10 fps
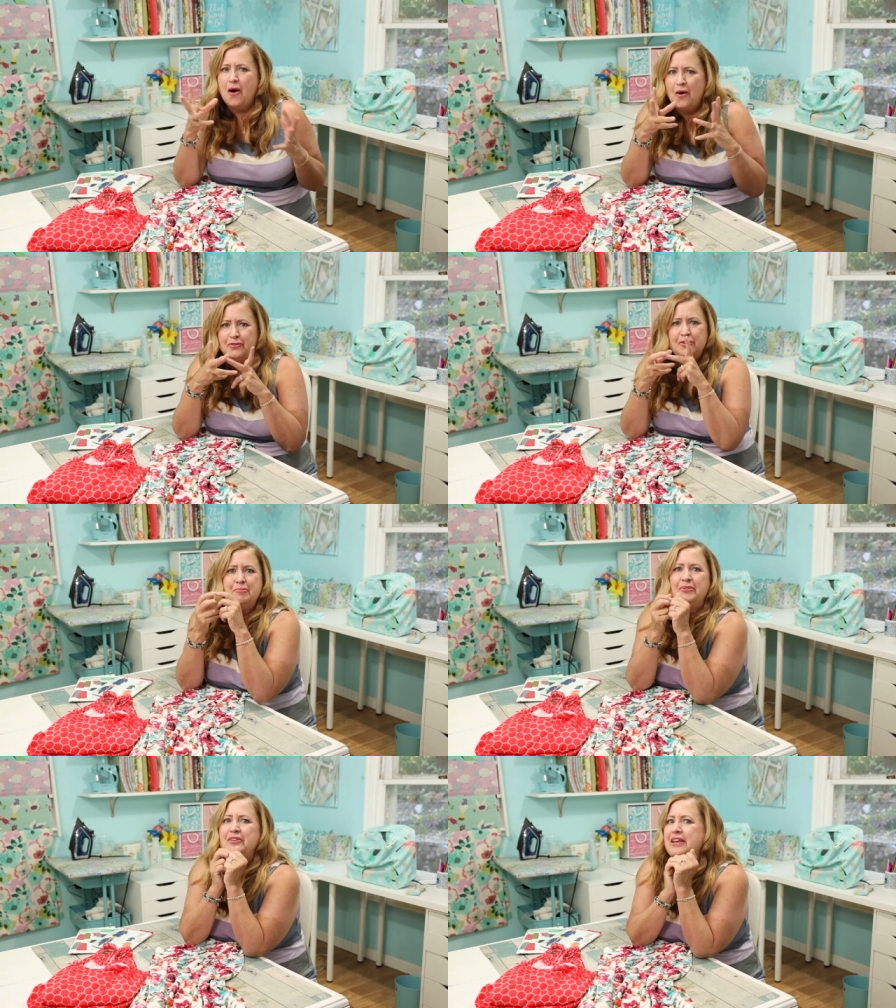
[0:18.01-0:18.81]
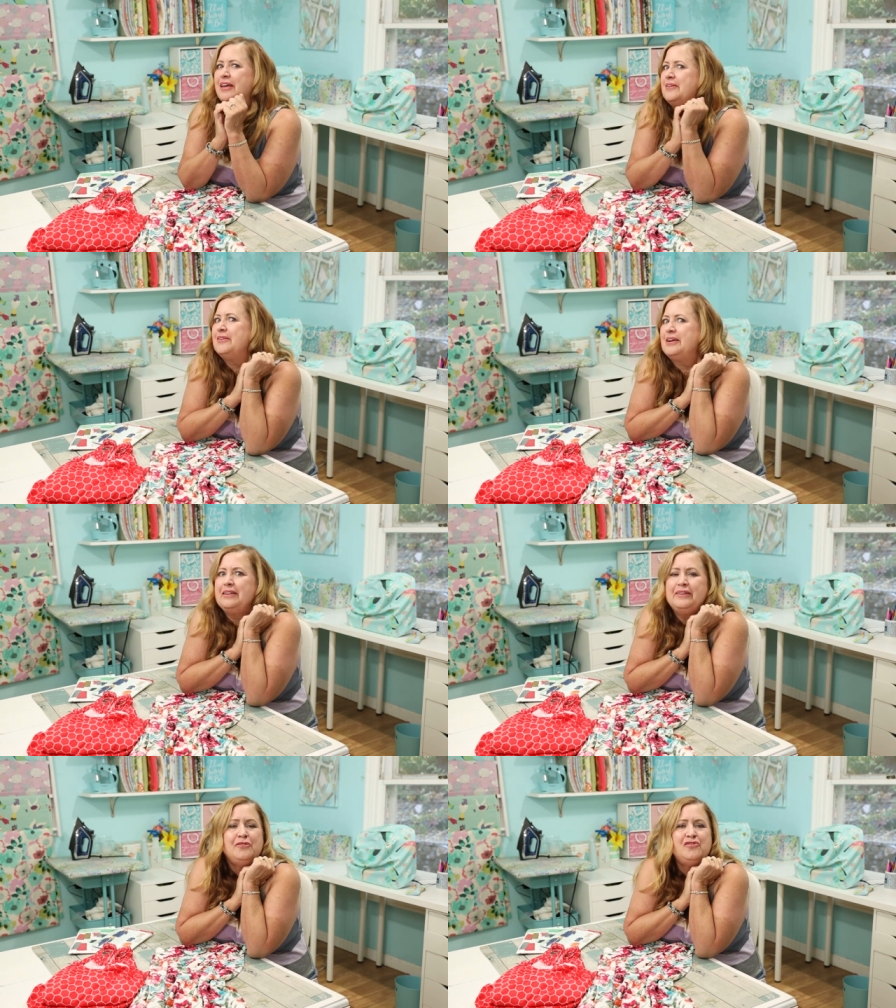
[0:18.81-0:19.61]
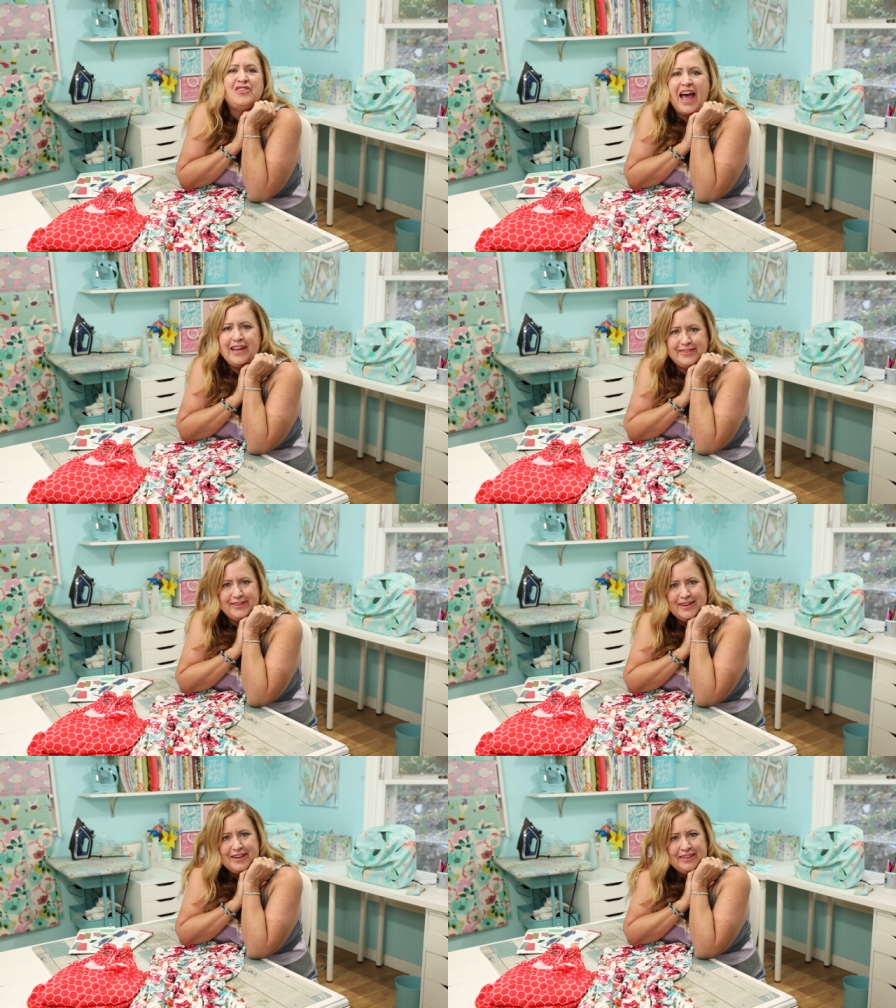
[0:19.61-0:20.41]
all jumbled together in a little chat.